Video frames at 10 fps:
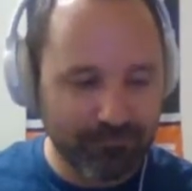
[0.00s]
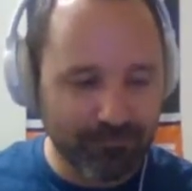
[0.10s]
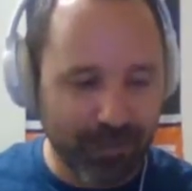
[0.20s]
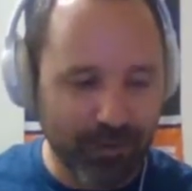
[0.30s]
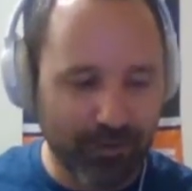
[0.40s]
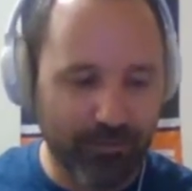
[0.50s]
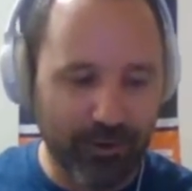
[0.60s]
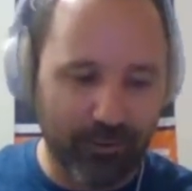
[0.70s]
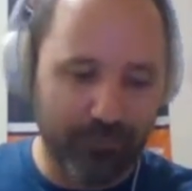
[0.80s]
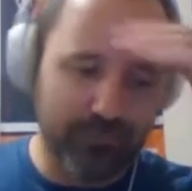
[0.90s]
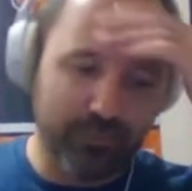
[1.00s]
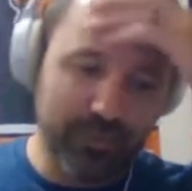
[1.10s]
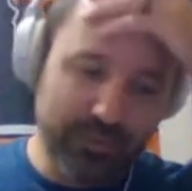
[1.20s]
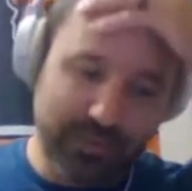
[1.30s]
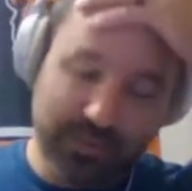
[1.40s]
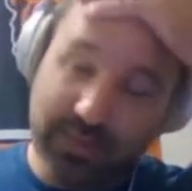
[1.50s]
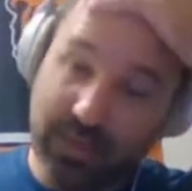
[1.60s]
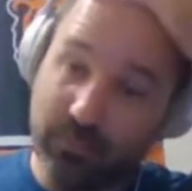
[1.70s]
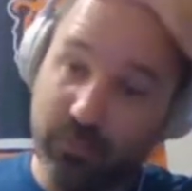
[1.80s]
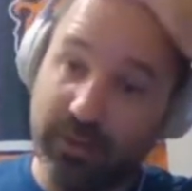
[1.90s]
I don't know. If we lose this
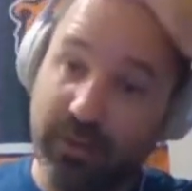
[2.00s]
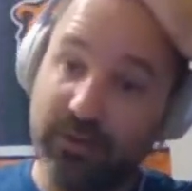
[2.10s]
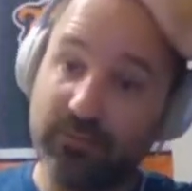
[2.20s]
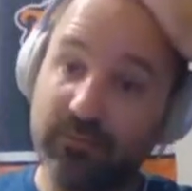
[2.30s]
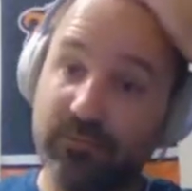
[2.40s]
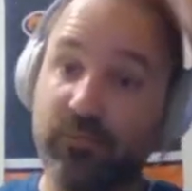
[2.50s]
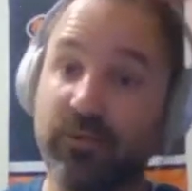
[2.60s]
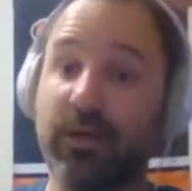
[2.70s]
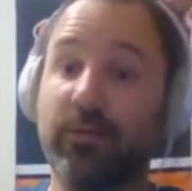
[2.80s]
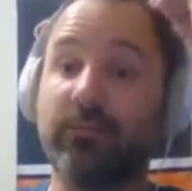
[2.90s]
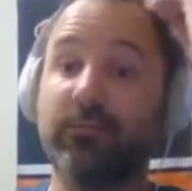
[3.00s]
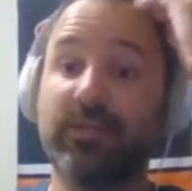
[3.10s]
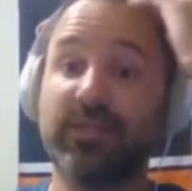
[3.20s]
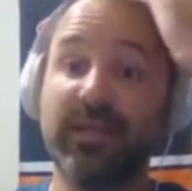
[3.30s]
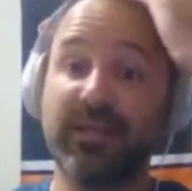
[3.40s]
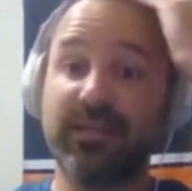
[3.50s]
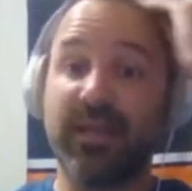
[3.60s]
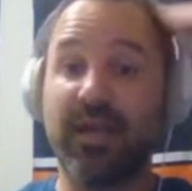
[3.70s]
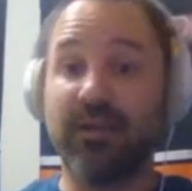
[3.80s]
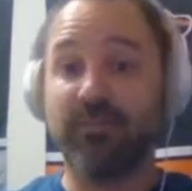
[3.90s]
game, we're down 6
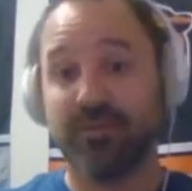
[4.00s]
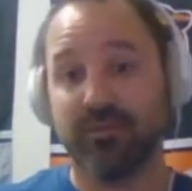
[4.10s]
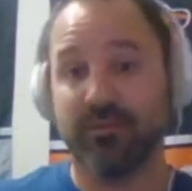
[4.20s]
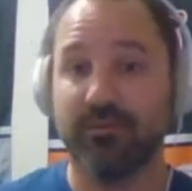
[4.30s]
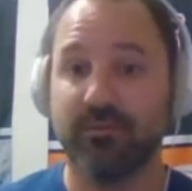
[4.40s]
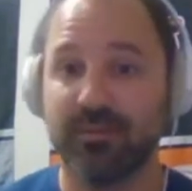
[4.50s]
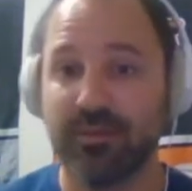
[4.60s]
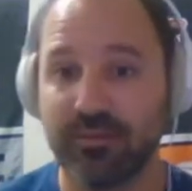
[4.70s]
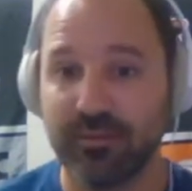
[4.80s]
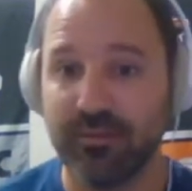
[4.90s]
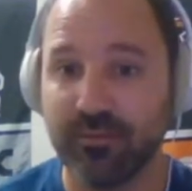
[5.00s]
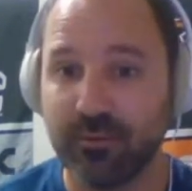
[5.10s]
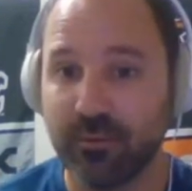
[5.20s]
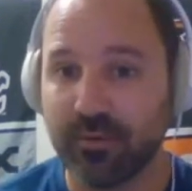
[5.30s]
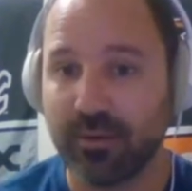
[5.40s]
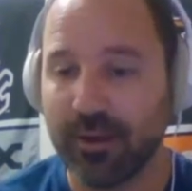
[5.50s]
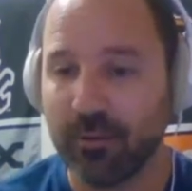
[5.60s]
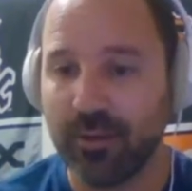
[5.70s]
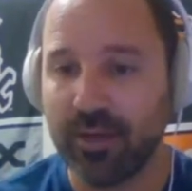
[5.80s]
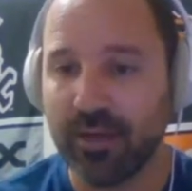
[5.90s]
games to Cleveland with like a
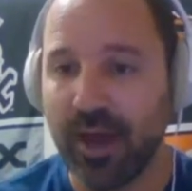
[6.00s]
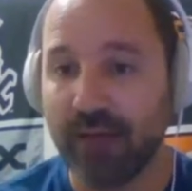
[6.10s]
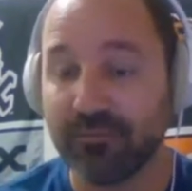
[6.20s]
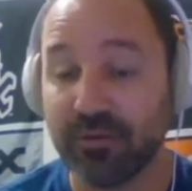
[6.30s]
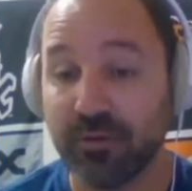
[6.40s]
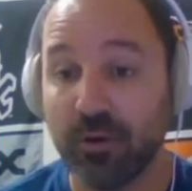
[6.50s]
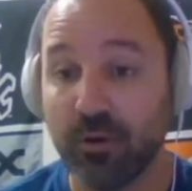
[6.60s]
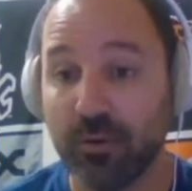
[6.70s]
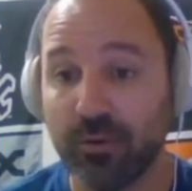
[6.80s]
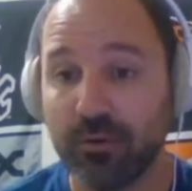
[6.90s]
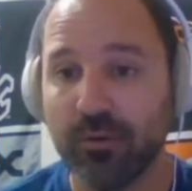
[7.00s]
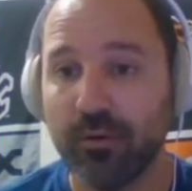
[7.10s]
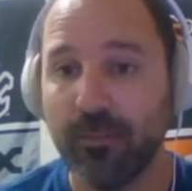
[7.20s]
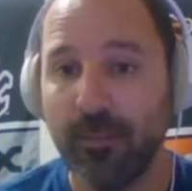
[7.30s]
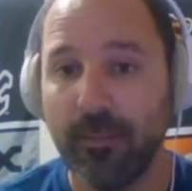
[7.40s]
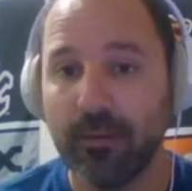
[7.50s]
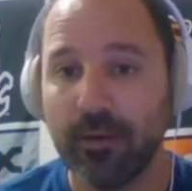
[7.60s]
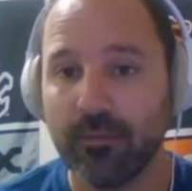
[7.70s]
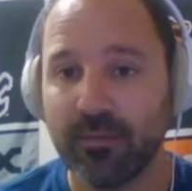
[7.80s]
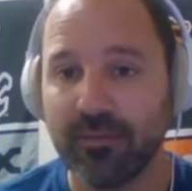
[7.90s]
week and a half to go, and
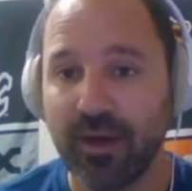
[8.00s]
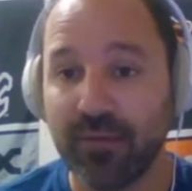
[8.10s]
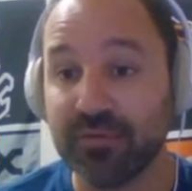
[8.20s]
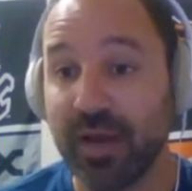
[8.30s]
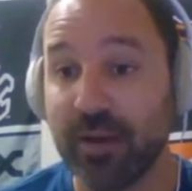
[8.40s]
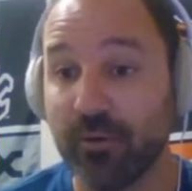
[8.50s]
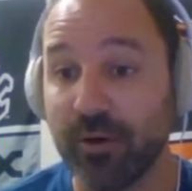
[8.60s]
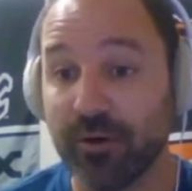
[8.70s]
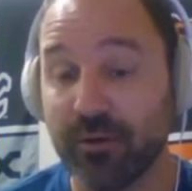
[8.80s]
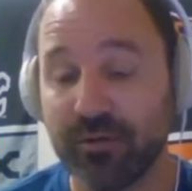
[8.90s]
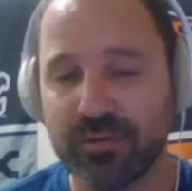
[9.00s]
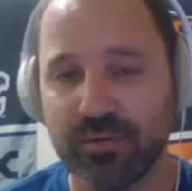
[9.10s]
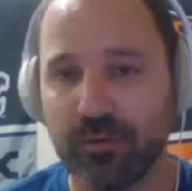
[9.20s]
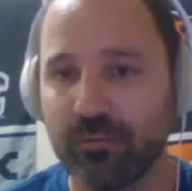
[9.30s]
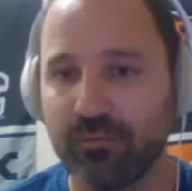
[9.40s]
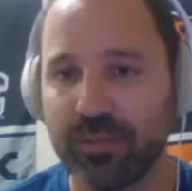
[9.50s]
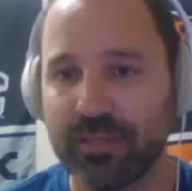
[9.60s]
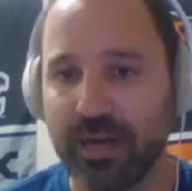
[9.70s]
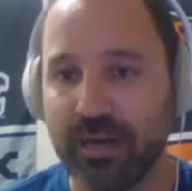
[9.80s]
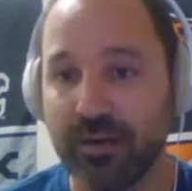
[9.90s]
they've got the tiebreakers. So if we
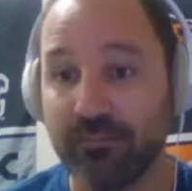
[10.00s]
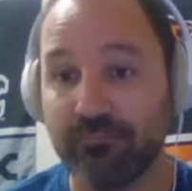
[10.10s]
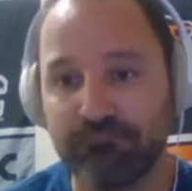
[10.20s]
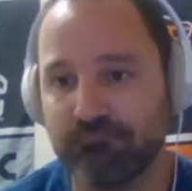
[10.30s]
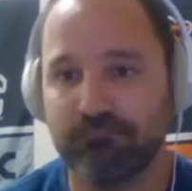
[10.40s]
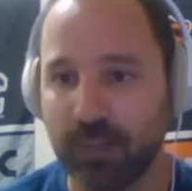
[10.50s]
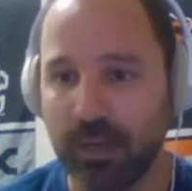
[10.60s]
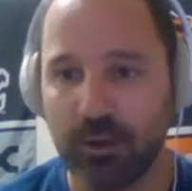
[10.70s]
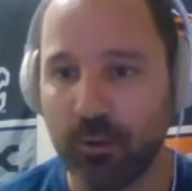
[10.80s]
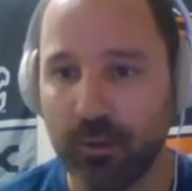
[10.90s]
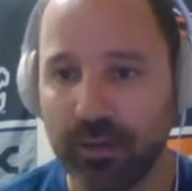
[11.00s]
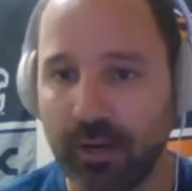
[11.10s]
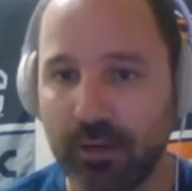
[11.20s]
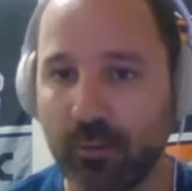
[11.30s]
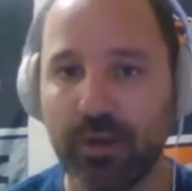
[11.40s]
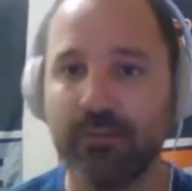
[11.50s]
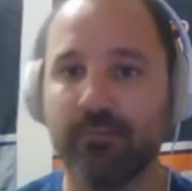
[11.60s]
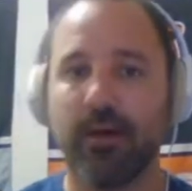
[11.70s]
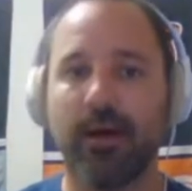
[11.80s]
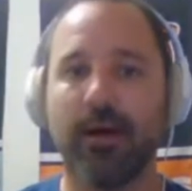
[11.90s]
tie, they go in anyway.
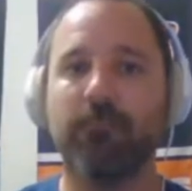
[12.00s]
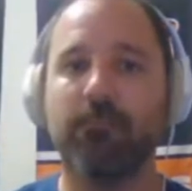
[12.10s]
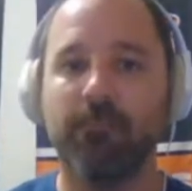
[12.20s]
I